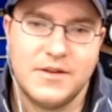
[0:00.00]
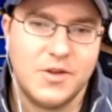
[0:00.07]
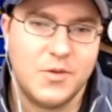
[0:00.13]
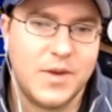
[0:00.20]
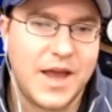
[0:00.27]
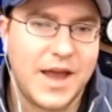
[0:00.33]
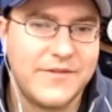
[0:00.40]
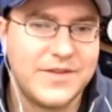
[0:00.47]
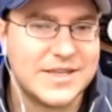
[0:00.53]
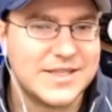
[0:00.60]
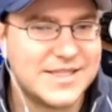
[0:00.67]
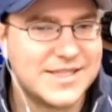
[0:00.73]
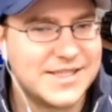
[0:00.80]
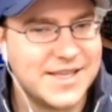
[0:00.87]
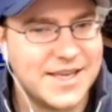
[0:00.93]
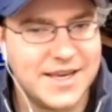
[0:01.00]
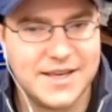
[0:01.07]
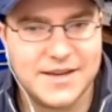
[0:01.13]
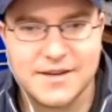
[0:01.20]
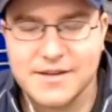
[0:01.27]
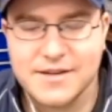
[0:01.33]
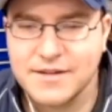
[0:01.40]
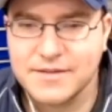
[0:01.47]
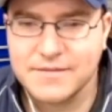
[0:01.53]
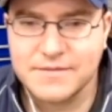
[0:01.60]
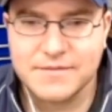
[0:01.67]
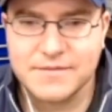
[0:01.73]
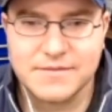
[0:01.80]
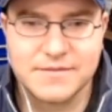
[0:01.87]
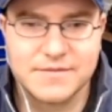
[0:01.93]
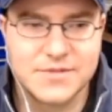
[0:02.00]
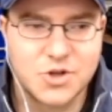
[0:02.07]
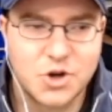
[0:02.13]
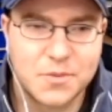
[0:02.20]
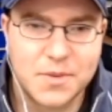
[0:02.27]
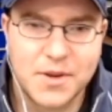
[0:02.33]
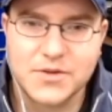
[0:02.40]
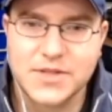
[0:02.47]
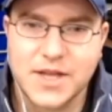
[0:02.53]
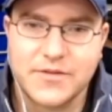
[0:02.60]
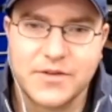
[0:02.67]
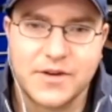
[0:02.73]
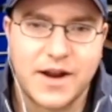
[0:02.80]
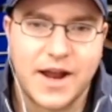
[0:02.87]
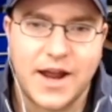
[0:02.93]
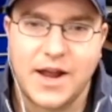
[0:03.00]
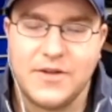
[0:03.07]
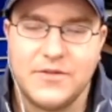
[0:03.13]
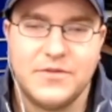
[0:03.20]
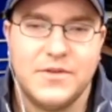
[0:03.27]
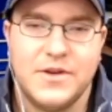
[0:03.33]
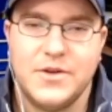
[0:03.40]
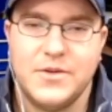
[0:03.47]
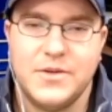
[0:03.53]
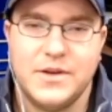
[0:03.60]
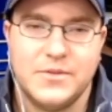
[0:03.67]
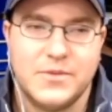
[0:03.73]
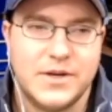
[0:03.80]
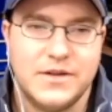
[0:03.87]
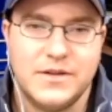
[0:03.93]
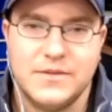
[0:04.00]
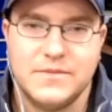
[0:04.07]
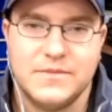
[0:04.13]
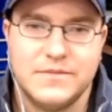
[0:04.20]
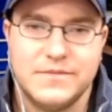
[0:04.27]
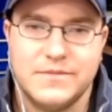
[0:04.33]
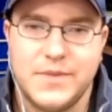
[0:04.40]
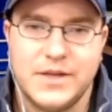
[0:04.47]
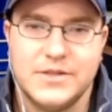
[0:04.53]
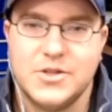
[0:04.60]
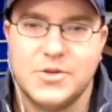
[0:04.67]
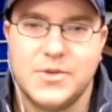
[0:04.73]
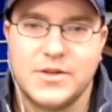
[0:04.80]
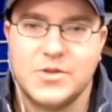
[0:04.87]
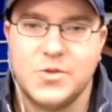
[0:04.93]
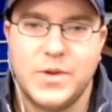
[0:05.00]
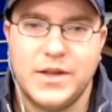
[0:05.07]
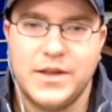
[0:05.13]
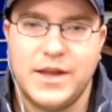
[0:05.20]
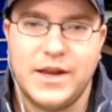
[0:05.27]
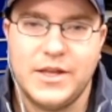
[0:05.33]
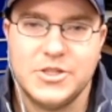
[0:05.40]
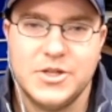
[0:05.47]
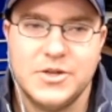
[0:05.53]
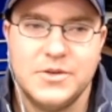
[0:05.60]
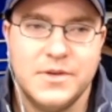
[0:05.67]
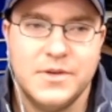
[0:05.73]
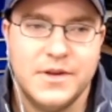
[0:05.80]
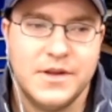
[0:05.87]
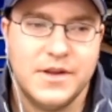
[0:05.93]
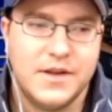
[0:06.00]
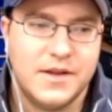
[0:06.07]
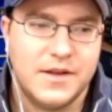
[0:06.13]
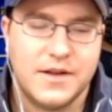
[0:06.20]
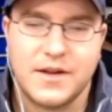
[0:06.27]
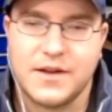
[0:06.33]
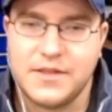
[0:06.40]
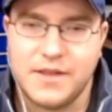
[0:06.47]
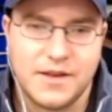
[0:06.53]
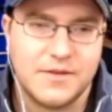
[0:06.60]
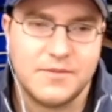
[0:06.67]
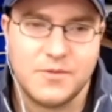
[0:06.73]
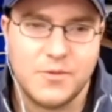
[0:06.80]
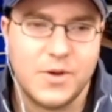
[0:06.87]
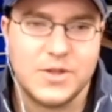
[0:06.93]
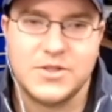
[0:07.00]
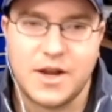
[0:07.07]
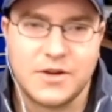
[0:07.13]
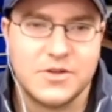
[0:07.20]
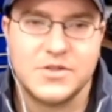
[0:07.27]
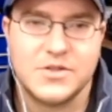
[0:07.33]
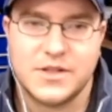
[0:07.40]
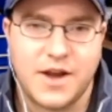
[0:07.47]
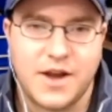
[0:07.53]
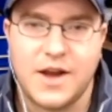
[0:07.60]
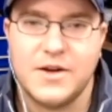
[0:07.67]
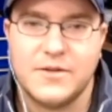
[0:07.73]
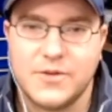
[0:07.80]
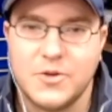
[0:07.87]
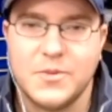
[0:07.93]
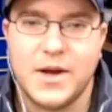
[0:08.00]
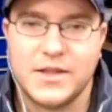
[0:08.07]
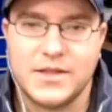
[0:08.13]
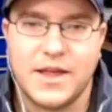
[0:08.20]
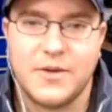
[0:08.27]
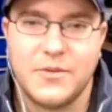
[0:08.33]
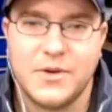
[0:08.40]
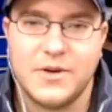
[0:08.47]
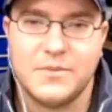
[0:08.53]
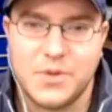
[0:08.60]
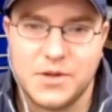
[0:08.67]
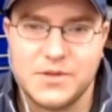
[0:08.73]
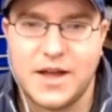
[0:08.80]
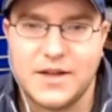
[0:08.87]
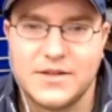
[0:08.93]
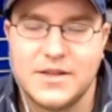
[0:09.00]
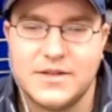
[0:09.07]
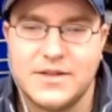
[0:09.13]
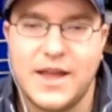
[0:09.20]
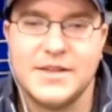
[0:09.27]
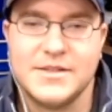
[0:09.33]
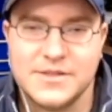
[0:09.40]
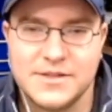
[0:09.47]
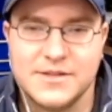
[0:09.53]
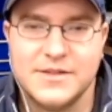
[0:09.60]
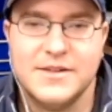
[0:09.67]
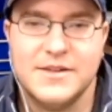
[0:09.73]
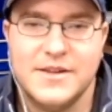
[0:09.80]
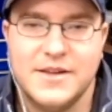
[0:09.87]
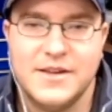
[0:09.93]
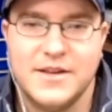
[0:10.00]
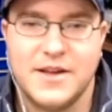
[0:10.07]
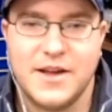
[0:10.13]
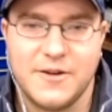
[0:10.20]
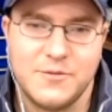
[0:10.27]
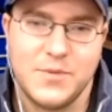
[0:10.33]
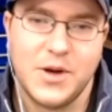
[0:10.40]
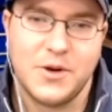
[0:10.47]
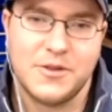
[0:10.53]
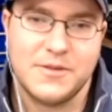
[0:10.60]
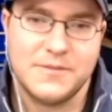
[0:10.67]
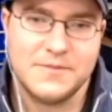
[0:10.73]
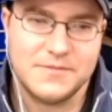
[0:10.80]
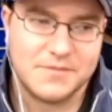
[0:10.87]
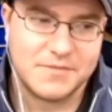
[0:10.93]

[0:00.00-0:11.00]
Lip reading: although we haven't seen Scorpios ever have a real big direct wheel hit issue, I think Witch Doctor is the kind of robot that would put that to the test of both